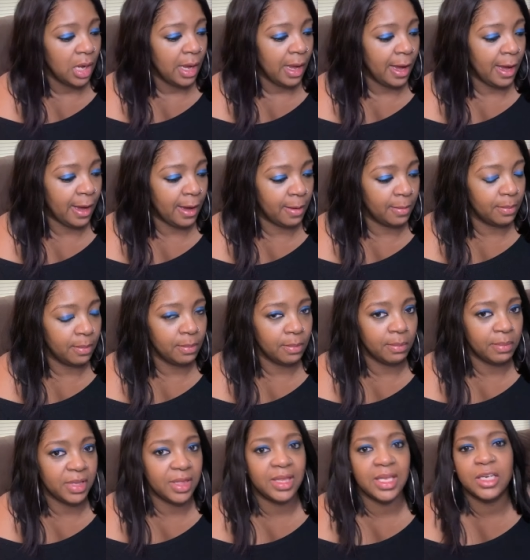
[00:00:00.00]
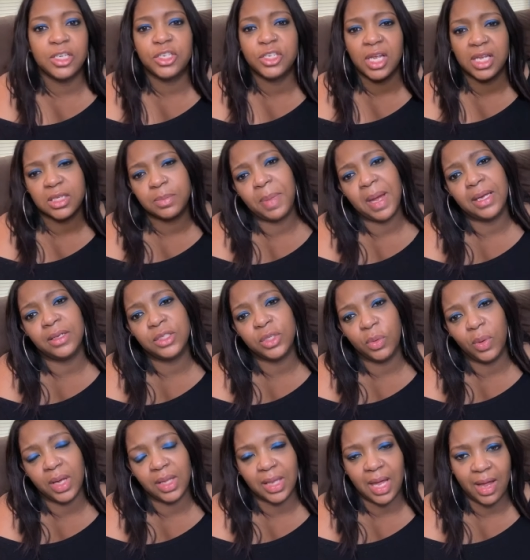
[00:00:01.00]
Um, but then just by
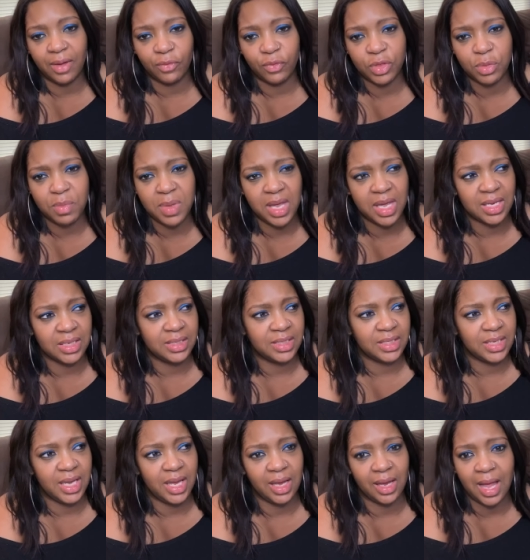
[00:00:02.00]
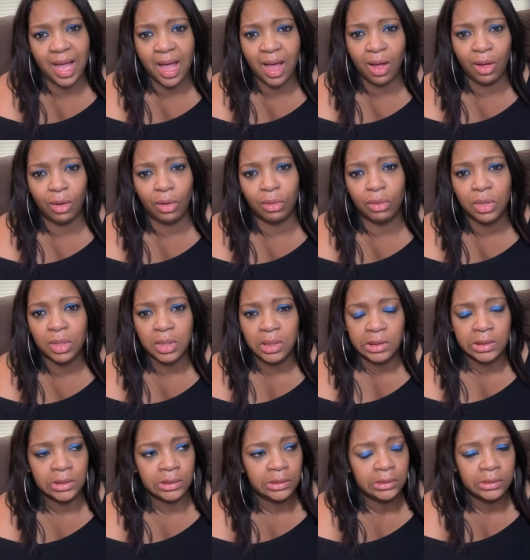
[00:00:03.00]
doing life with me and seeing how
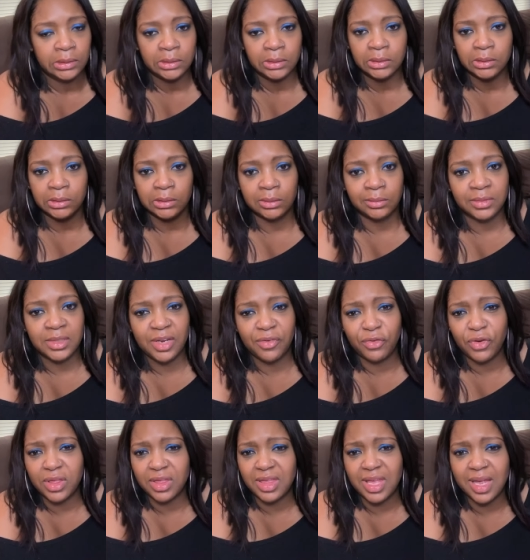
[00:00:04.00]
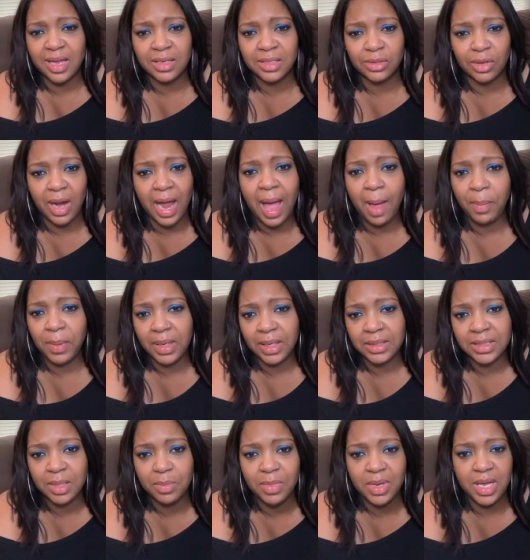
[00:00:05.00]
different things are happening
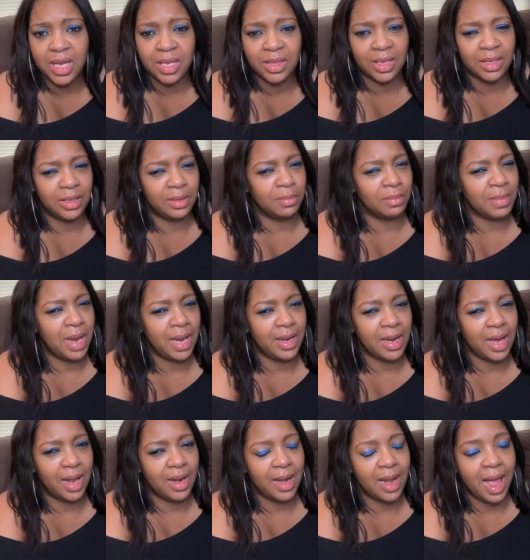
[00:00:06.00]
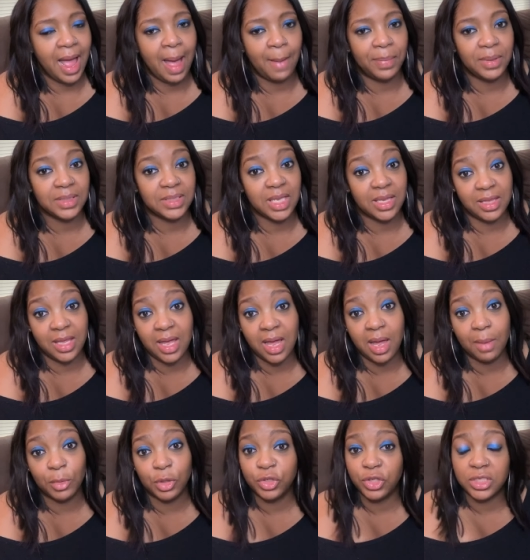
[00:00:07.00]
to me that might not happen to
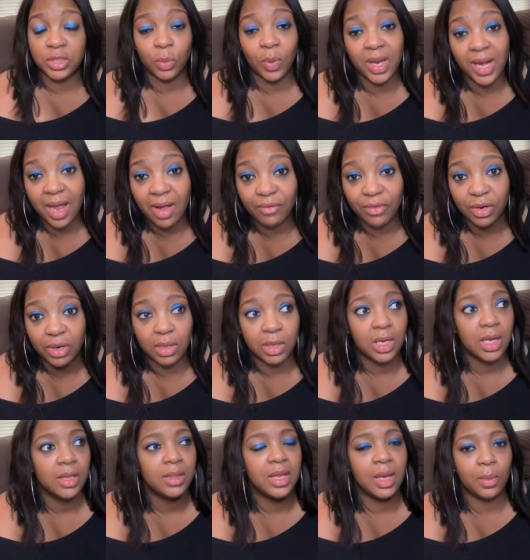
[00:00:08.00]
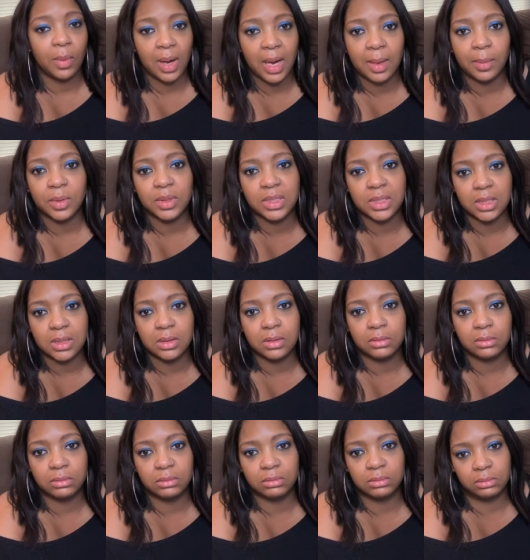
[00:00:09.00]
them or just whatever, they were able to,
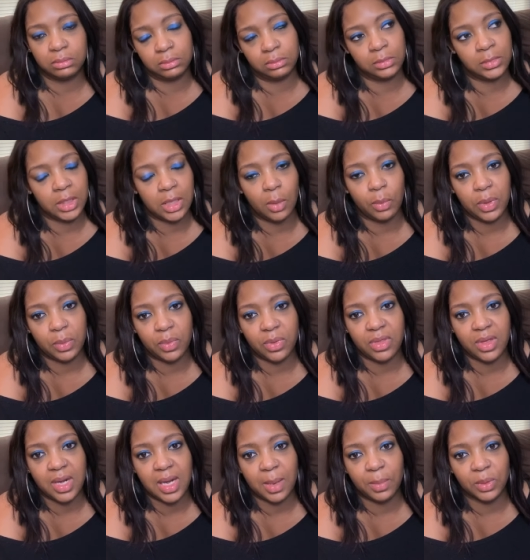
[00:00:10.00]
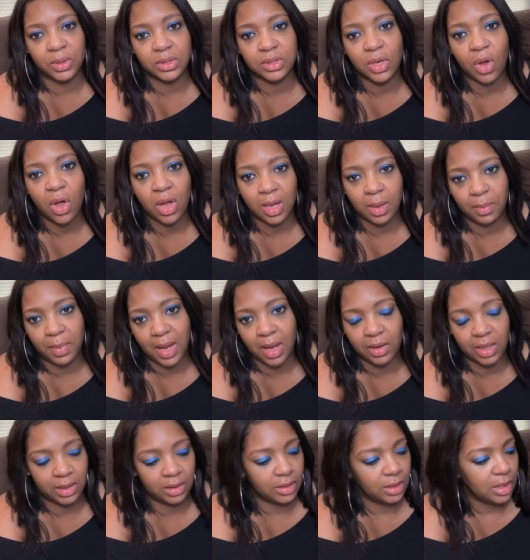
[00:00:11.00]
you know, we were then able to talk about
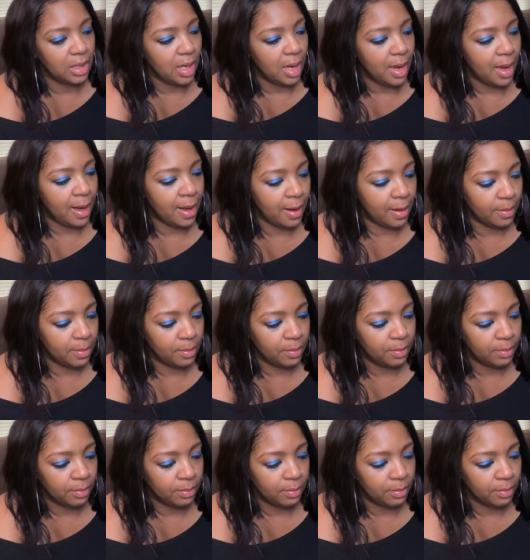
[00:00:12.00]
it um,